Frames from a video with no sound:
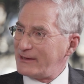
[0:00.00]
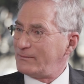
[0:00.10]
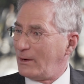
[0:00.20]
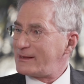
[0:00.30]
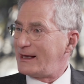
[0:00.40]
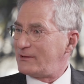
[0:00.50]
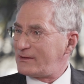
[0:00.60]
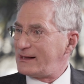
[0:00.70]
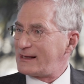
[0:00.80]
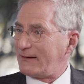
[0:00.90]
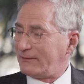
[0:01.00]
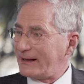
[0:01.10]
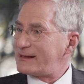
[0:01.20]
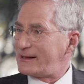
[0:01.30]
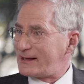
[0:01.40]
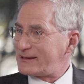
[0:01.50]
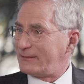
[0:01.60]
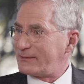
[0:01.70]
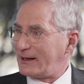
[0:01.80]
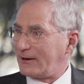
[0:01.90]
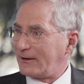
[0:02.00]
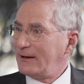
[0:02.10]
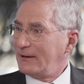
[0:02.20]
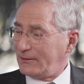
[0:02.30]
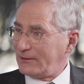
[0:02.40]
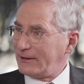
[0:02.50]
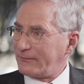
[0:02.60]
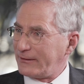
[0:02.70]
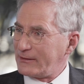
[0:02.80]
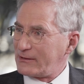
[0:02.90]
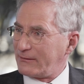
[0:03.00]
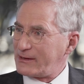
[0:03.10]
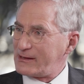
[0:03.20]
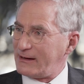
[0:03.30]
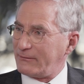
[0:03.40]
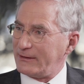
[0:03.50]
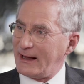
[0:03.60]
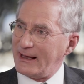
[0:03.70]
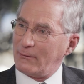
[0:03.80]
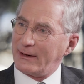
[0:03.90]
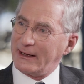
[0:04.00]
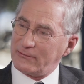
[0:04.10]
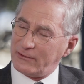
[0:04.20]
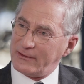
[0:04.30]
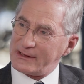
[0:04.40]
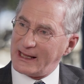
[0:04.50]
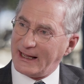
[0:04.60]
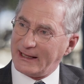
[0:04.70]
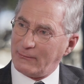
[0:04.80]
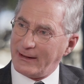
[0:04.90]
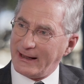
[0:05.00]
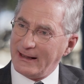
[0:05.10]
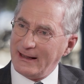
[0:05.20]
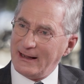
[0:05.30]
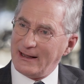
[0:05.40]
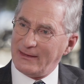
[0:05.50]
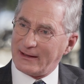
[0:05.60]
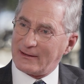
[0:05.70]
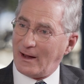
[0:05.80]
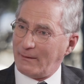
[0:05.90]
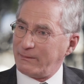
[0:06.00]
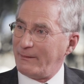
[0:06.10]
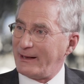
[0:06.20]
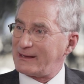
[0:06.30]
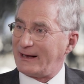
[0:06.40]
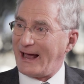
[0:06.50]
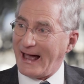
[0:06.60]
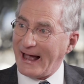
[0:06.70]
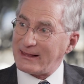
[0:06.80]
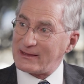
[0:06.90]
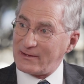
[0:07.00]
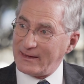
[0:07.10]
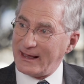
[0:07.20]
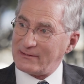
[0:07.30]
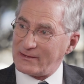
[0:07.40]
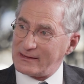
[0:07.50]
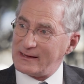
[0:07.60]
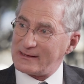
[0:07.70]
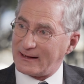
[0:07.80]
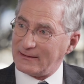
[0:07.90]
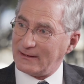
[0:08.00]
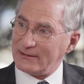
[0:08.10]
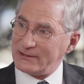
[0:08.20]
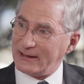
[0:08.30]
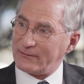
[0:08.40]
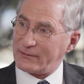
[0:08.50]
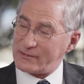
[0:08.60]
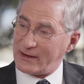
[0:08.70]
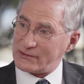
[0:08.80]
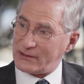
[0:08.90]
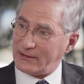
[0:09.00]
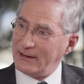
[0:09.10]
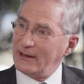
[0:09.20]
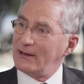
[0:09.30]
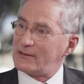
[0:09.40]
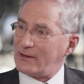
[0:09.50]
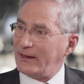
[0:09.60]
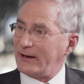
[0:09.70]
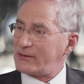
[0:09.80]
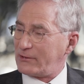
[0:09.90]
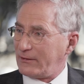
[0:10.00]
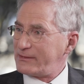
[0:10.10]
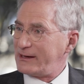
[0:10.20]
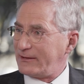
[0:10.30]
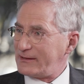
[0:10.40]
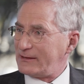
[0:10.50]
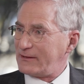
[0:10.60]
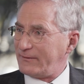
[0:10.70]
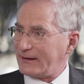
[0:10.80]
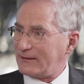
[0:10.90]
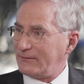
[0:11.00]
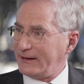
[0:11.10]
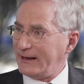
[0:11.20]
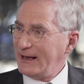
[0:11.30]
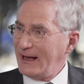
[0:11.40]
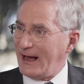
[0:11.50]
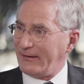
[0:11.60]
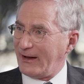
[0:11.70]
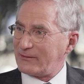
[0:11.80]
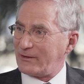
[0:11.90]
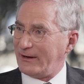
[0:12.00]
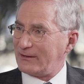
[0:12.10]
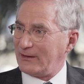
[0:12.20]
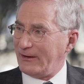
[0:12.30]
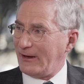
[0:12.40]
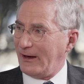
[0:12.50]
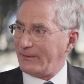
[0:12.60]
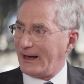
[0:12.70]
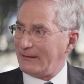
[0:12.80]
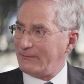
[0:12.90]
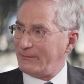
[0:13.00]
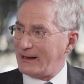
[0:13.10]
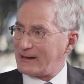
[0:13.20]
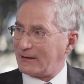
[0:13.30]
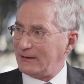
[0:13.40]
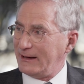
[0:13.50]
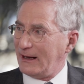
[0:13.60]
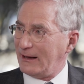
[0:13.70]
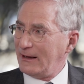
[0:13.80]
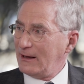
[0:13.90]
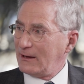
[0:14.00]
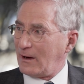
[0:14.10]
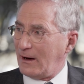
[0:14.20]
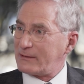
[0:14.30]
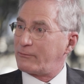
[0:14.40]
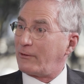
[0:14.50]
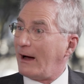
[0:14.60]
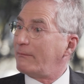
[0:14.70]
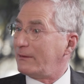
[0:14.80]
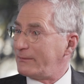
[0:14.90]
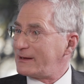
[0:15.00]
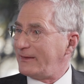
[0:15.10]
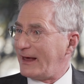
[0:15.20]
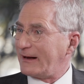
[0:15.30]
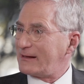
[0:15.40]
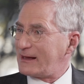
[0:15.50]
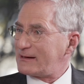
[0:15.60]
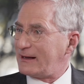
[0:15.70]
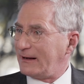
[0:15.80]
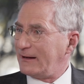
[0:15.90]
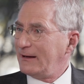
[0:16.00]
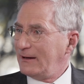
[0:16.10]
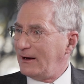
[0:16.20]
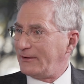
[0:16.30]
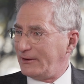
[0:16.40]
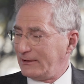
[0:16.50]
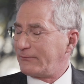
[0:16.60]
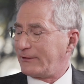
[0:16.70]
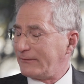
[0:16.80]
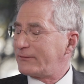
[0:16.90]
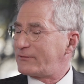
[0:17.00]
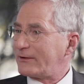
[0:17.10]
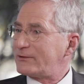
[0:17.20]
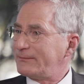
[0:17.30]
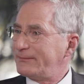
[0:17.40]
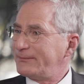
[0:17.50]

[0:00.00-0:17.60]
Most agencies have legacy systems that are delivering services every day. You want to introduce AI in a way that complements and adds to the agency's technology infrastructure, so that it serves citizens effectively and not basically cause problems in that existing delivery infrastructure.